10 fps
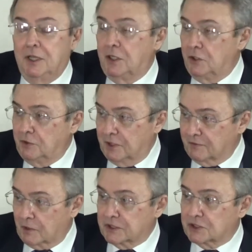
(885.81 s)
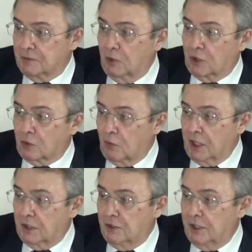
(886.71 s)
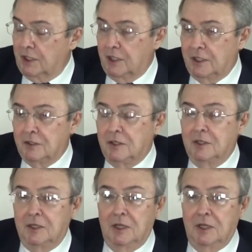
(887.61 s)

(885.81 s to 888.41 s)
and you did a very similar one, and. Right